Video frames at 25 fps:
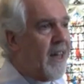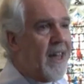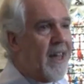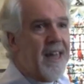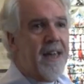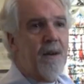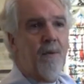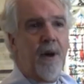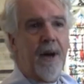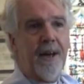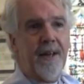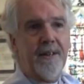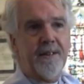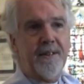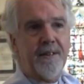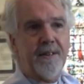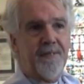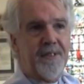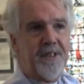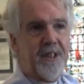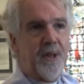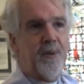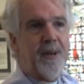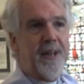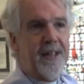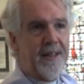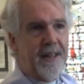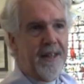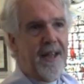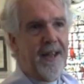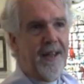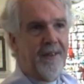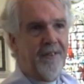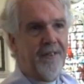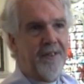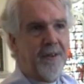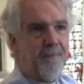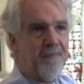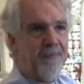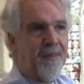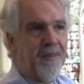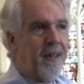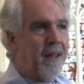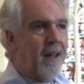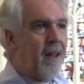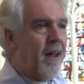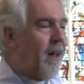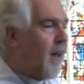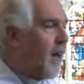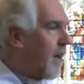key ways of doing
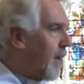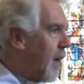that.